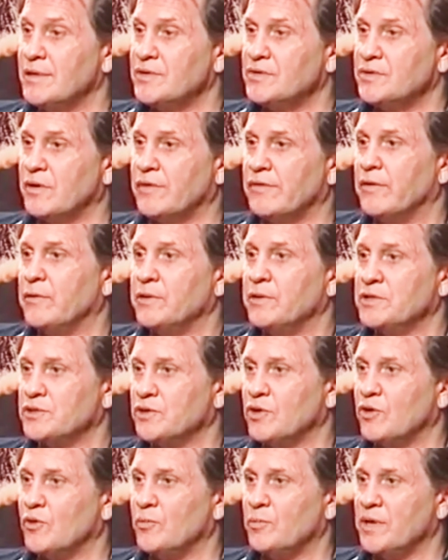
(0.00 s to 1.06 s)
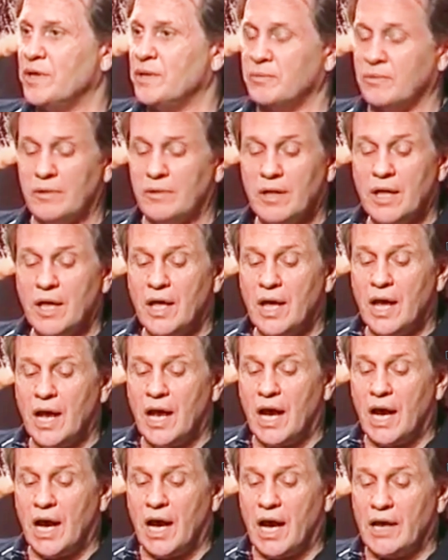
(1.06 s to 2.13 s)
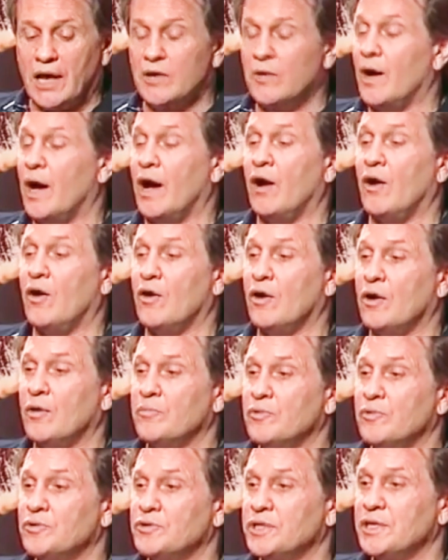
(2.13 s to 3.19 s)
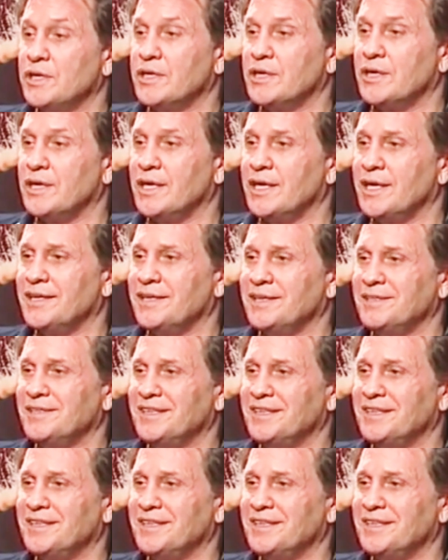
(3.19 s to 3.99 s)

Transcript: So I've always told people, I know how hard Bruce Lee could hit.